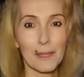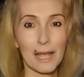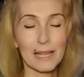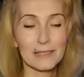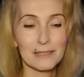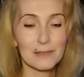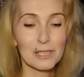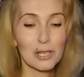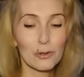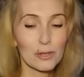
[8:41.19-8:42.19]
And,
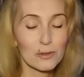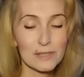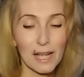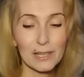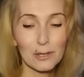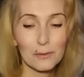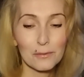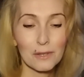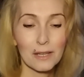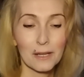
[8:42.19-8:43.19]
you know, those kind of
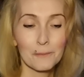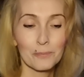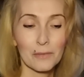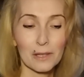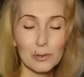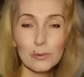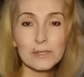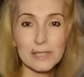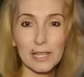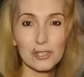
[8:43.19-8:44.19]
news
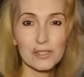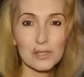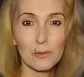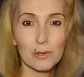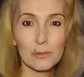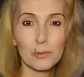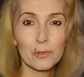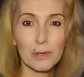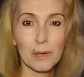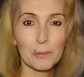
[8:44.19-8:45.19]
stations don't want to
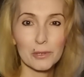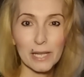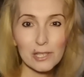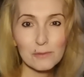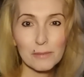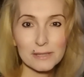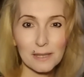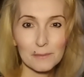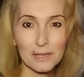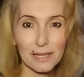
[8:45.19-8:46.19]
ruin their reputation by
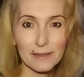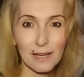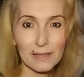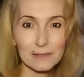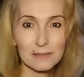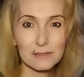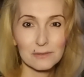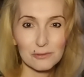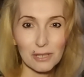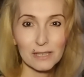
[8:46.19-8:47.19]
something like that,
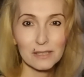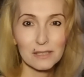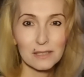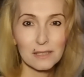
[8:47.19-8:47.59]
right?